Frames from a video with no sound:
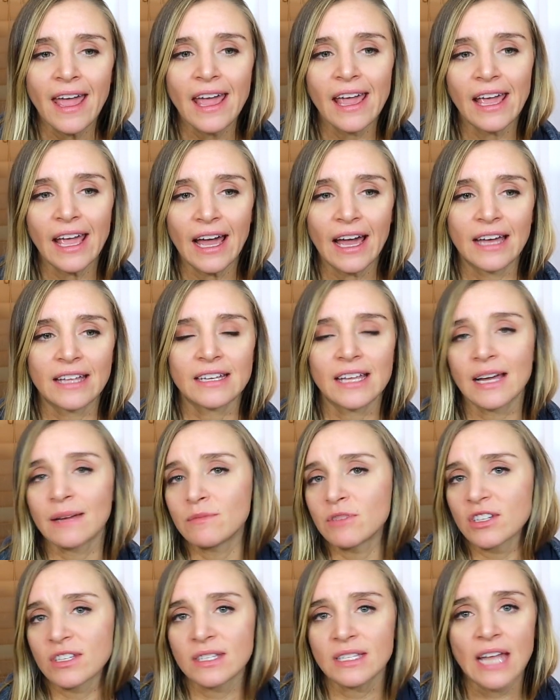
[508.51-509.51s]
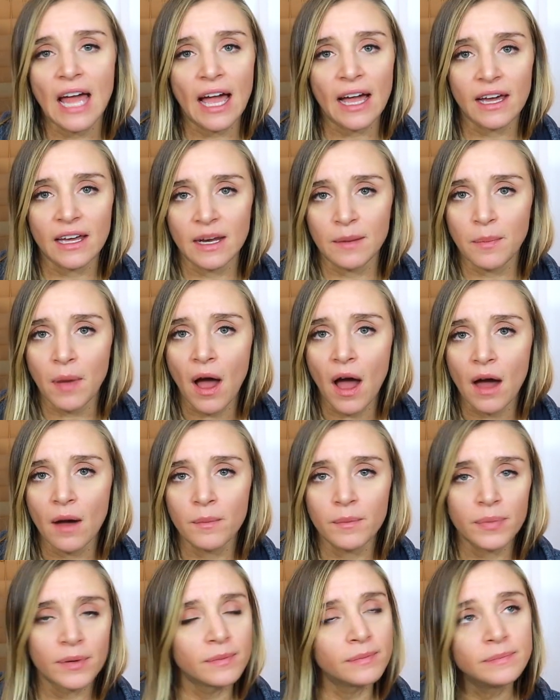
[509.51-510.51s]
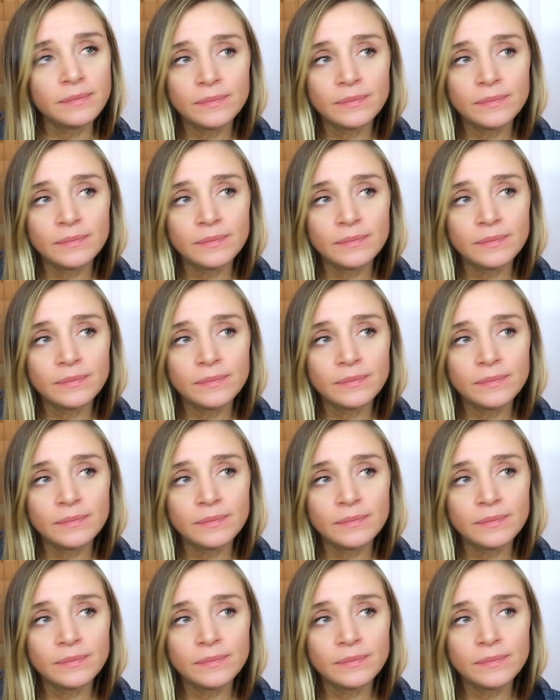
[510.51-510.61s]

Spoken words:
And I'm just not going to pump.